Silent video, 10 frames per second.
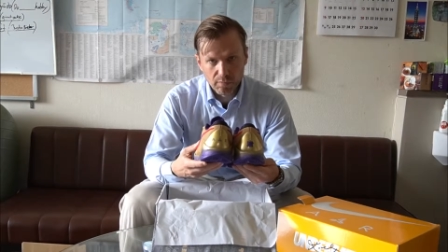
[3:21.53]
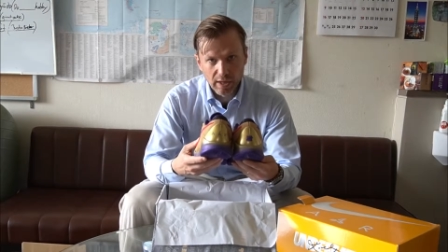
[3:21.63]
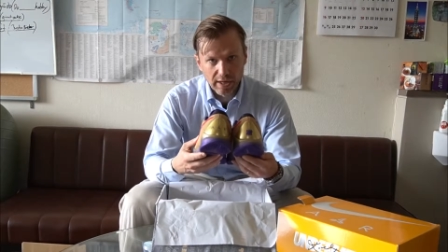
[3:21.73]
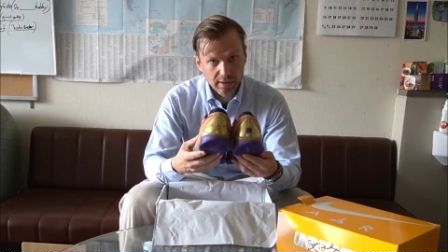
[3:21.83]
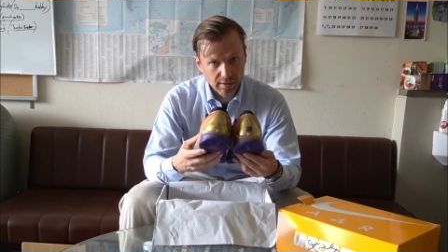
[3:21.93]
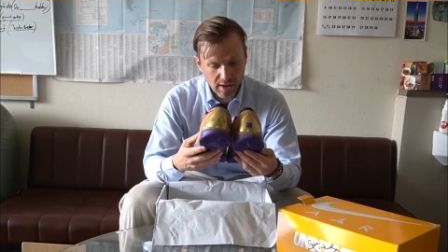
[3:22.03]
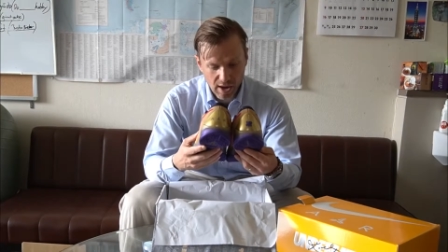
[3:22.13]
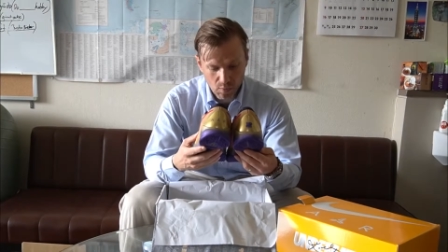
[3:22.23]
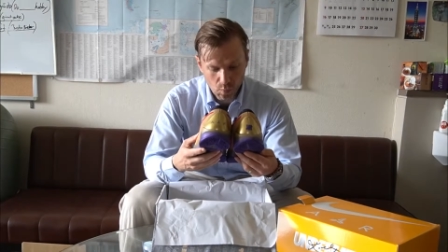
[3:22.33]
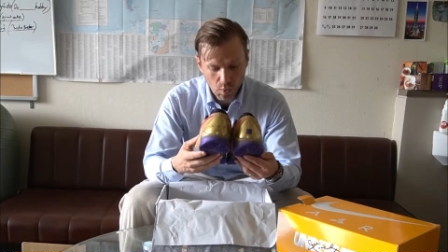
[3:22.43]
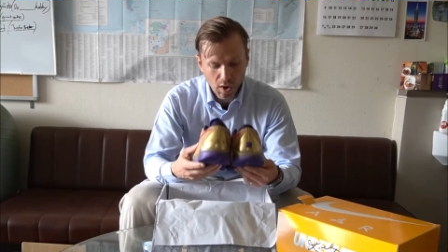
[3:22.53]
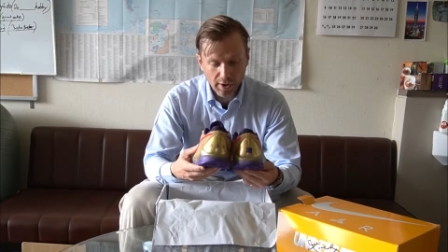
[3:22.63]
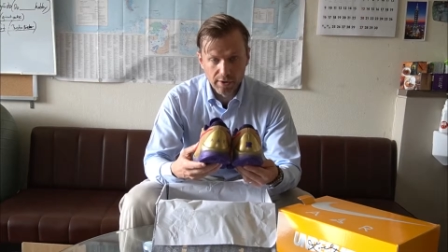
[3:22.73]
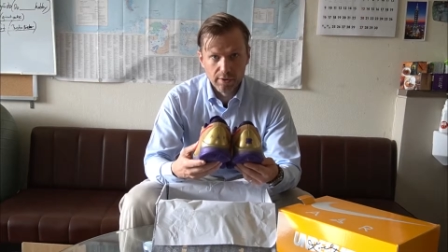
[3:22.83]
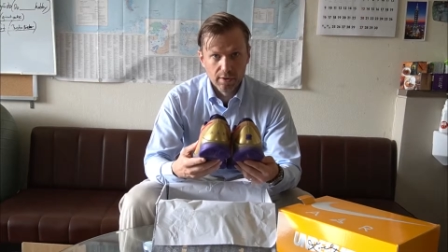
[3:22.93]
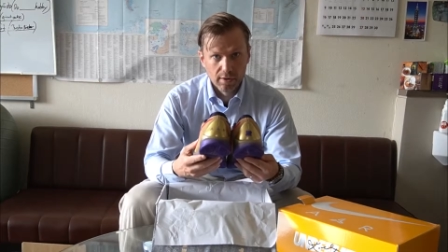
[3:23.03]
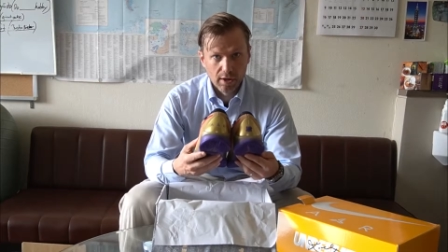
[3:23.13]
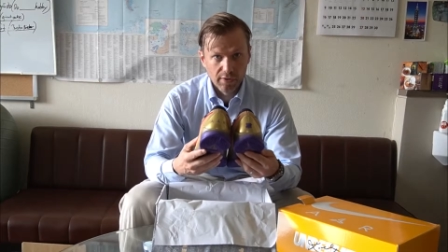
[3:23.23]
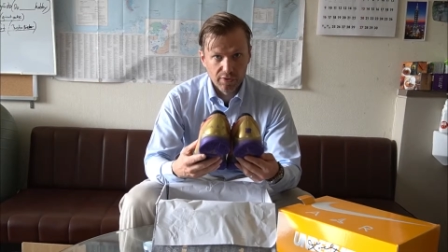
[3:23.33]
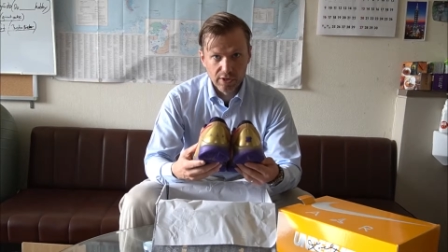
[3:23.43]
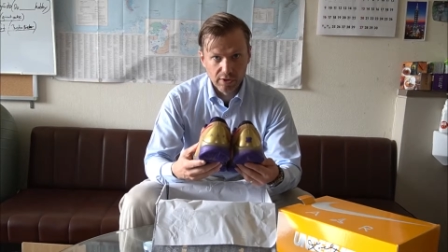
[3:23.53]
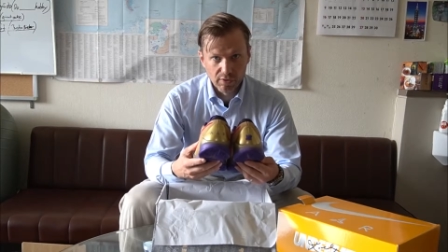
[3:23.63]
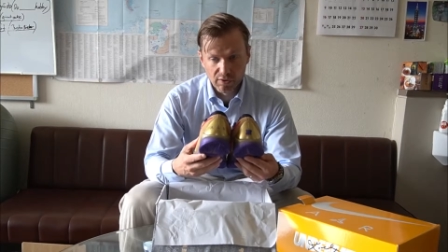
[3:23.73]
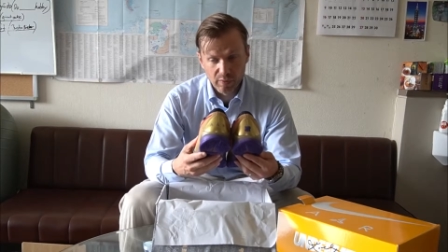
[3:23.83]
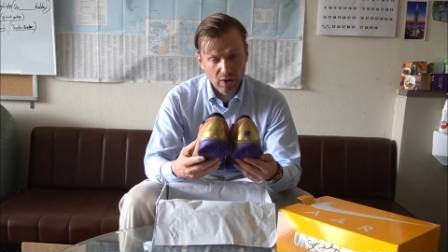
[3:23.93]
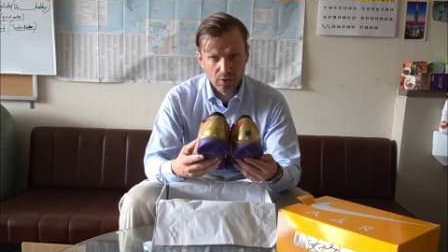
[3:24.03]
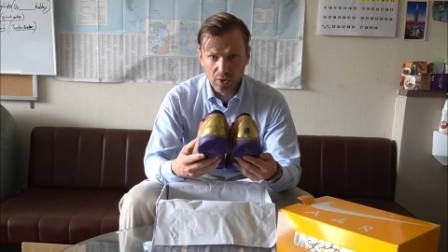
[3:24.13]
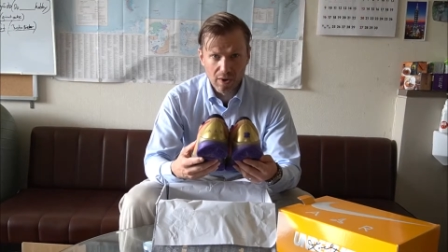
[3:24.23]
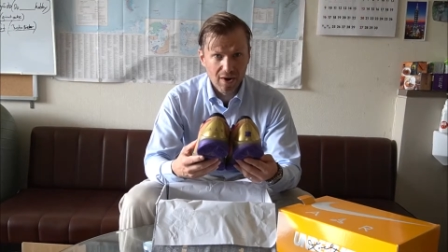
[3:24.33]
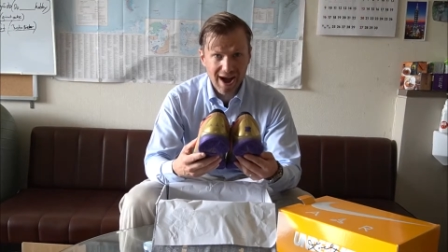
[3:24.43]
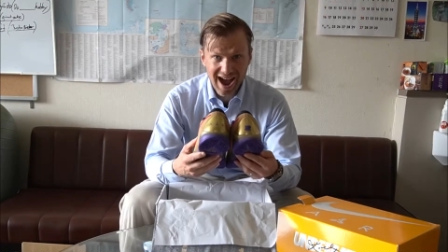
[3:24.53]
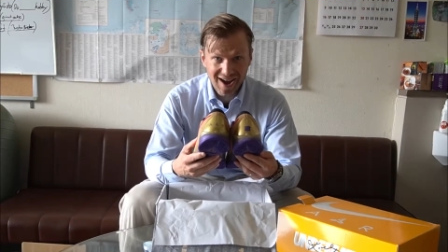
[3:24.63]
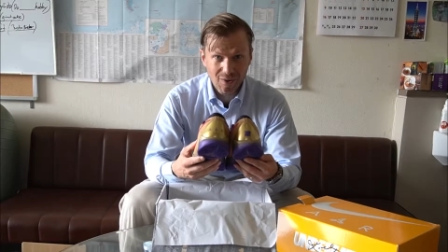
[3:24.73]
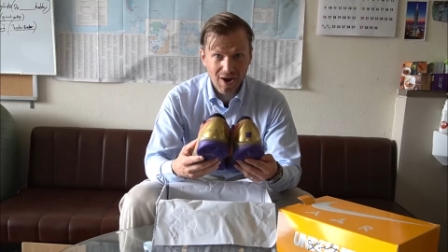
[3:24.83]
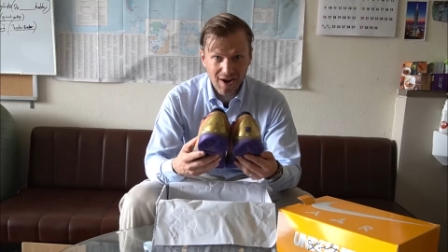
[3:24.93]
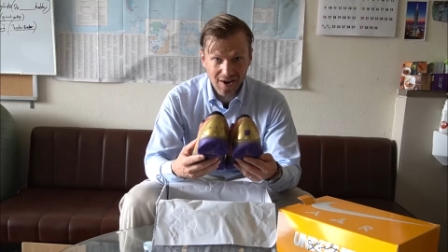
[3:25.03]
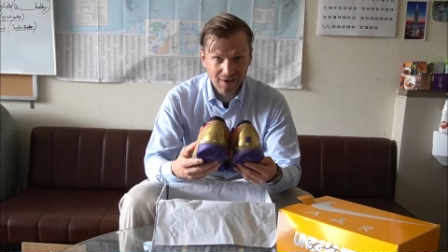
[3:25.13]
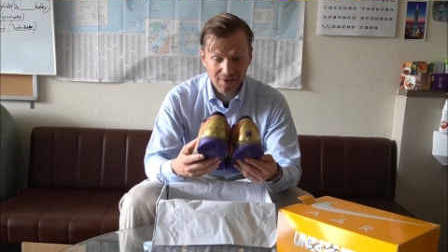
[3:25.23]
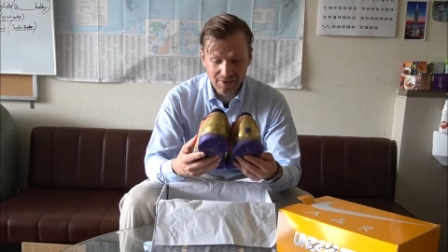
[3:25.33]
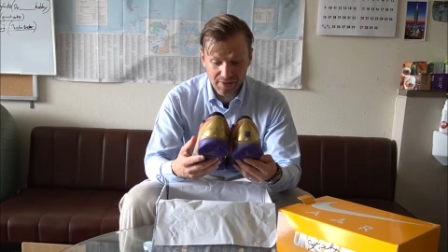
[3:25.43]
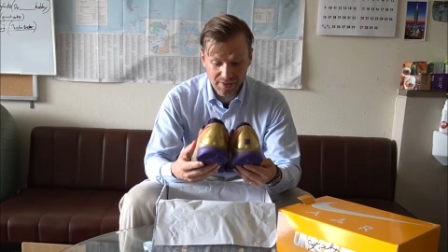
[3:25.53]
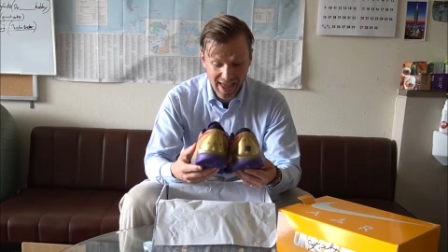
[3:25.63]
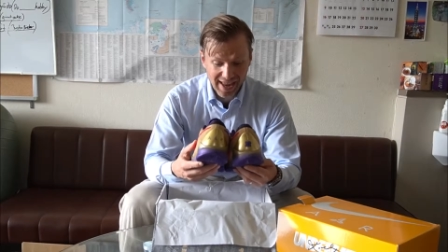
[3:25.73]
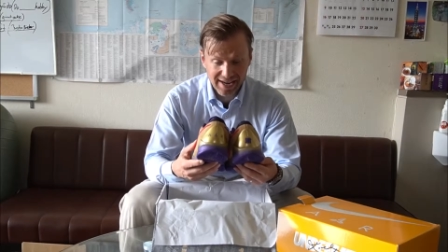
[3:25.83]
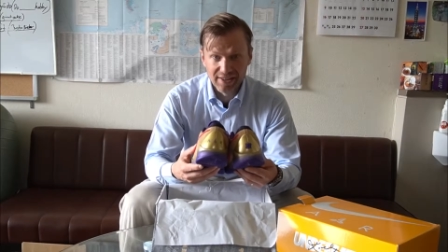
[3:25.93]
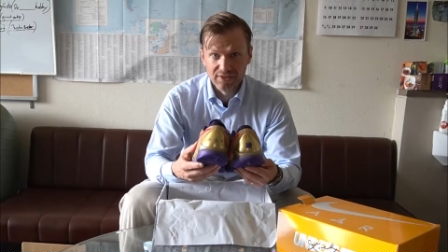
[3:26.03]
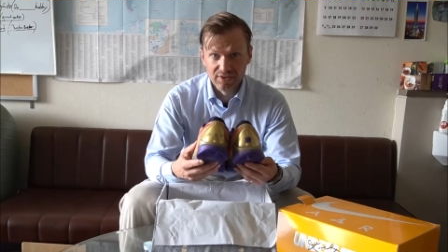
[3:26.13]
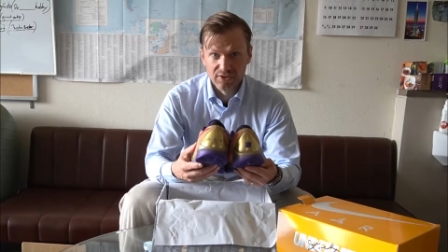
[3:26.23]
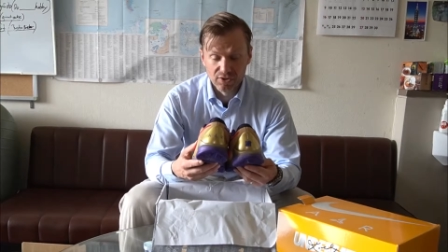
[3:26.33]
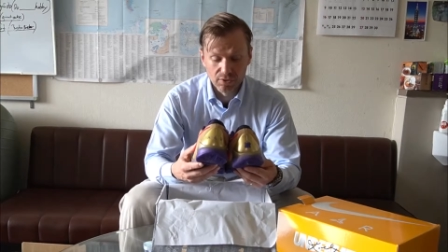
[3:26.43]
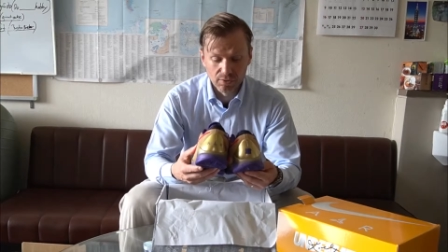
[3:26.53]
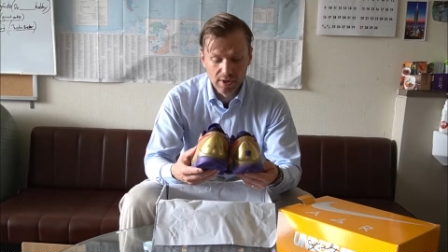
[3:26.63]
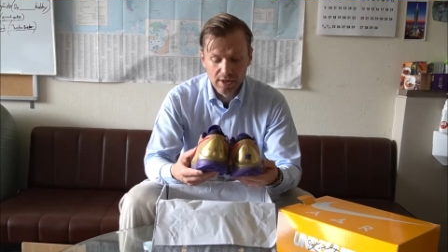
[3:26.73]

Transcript: Like, I won on SNKRS, and we all know how hard that is to do.